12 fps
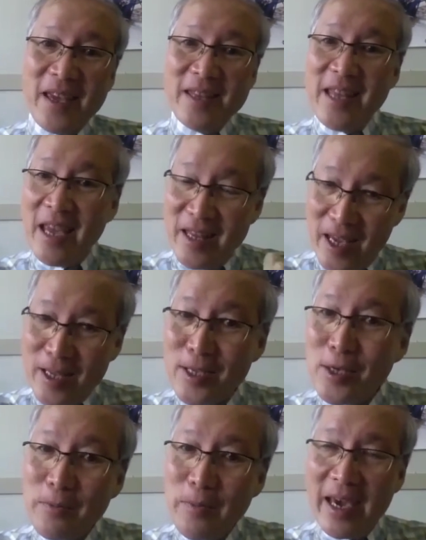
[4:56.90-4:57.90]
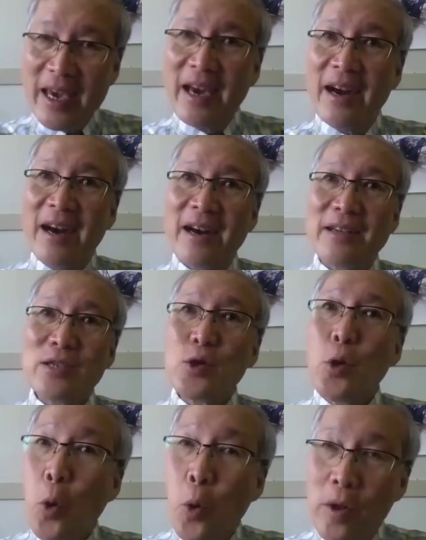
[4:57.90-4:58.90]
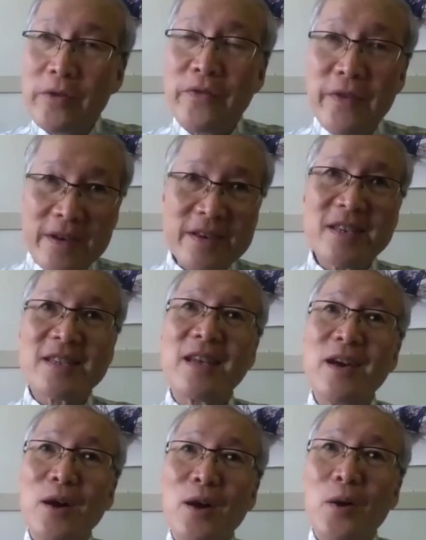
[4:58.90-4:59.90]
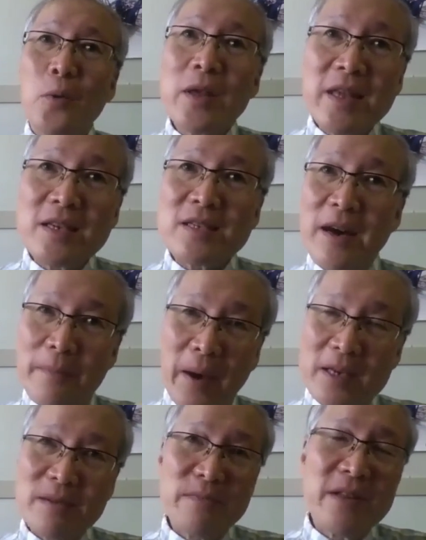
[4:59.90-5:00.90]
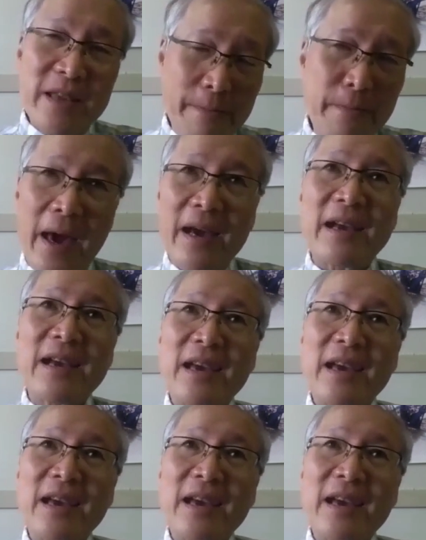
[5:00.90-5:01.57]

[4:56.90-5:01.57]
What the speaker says: They need to be told first what is the possible impact?